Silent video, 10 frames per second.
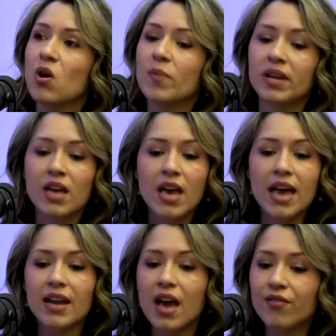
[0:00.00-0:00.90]
a moment
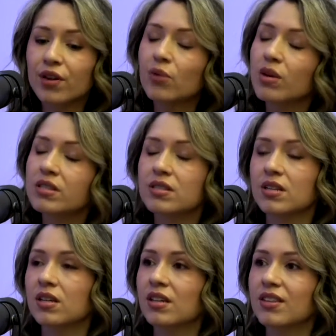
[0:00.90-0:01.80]
and everyone
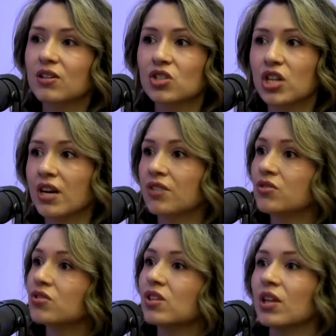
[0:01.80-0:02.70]
sitting in their
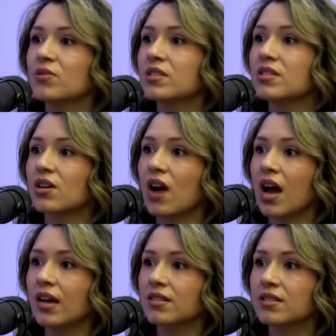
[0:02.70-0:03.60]
chairs just closes their
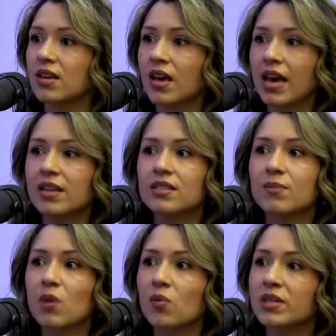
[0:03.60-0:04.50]
eyes. And
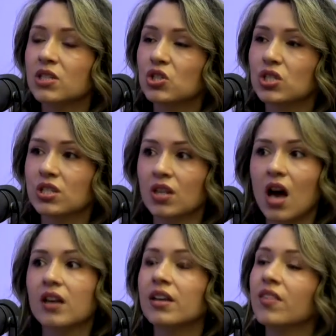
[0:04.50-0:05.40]
it's a moment to just
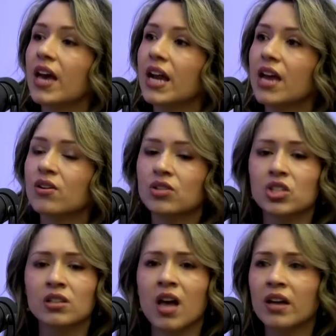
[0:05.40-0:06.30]
lock in that
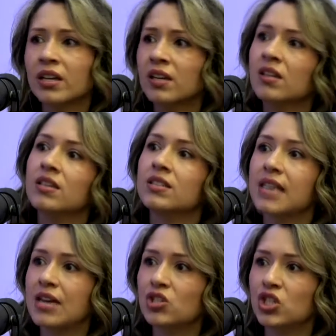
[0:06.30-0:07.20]
energy, lock in an
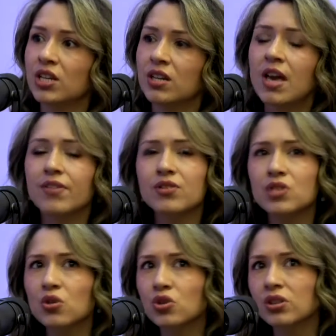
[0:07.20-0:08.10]
intention.
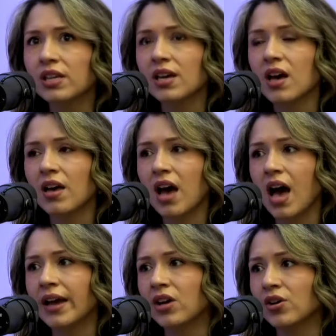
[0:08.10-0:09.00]
There's usually a
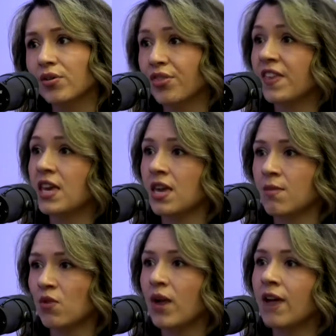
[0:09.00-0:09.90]
higher theme
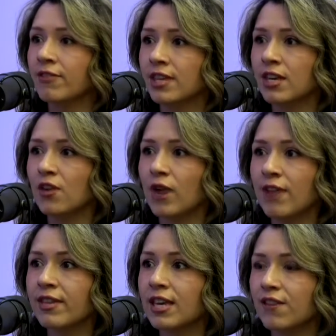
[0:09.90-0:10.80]
around
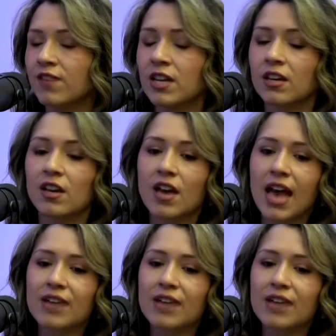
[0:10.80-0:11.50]
the evening,